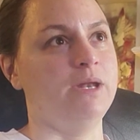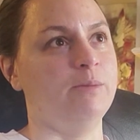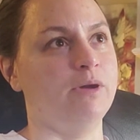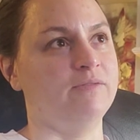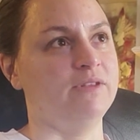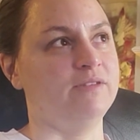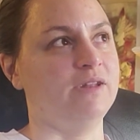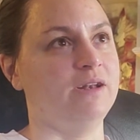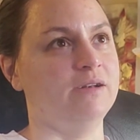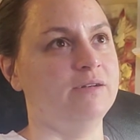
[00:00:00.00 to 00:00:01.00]
ate breakfast
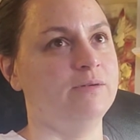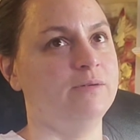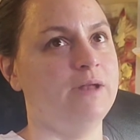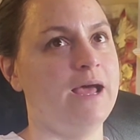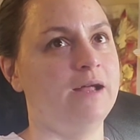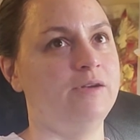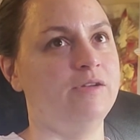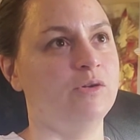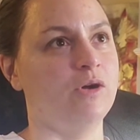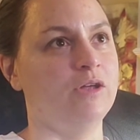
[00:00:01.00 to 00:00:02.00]
and
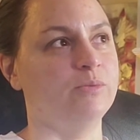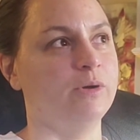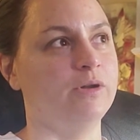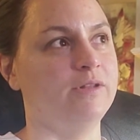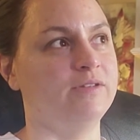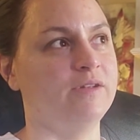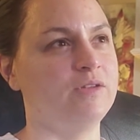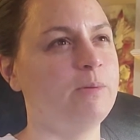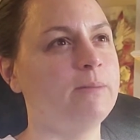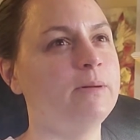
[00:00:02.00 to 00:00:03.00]
did a crossword and stuff. So
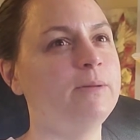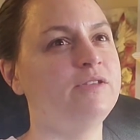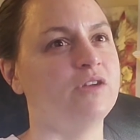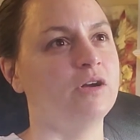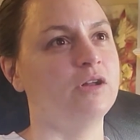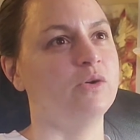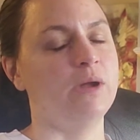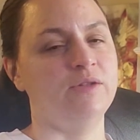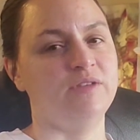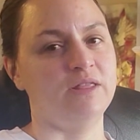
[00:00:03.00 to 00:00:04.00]
I probably started
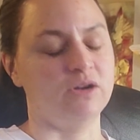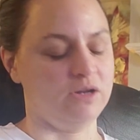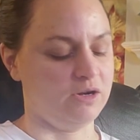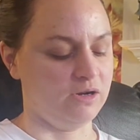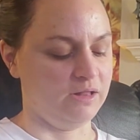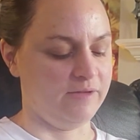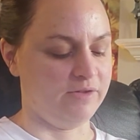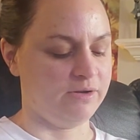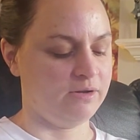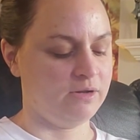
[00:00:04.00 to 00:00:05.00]
around 10:30 or
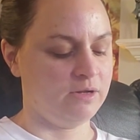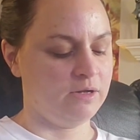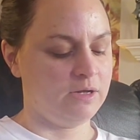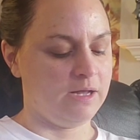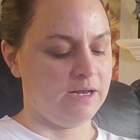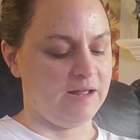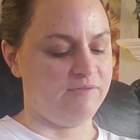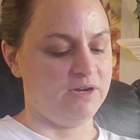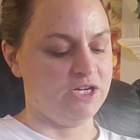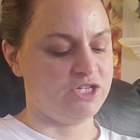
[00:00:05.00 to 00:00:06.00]
11, and I
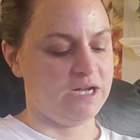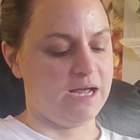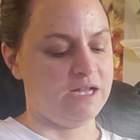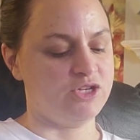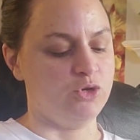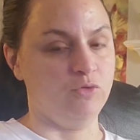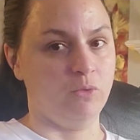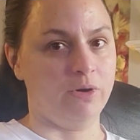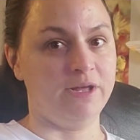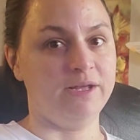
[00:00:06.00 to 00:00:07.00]
finished at
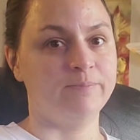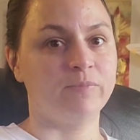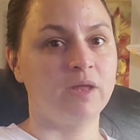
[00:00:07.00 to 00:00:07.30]
2:40.